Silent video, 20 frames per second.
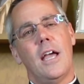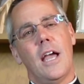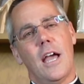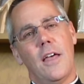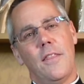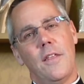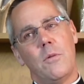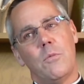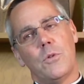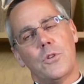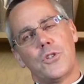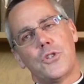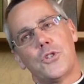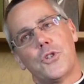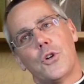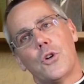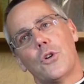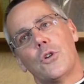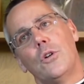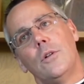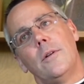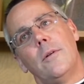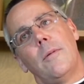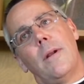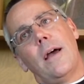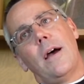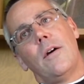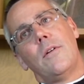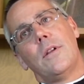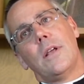And then we'll circle
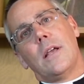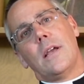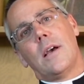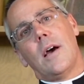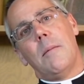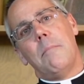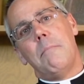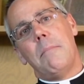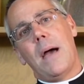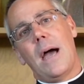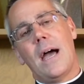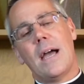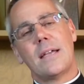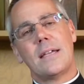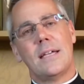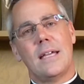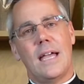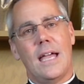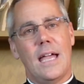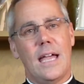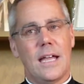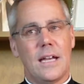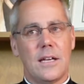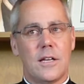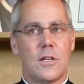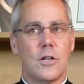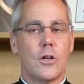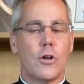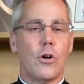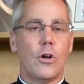around and come back
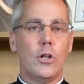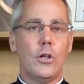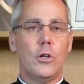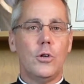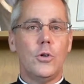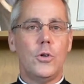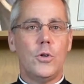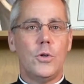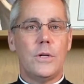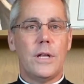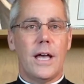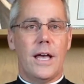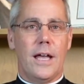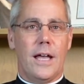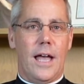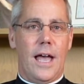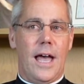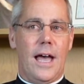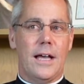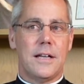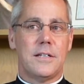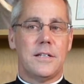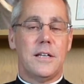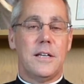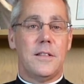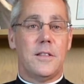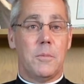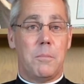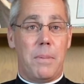and conclude at the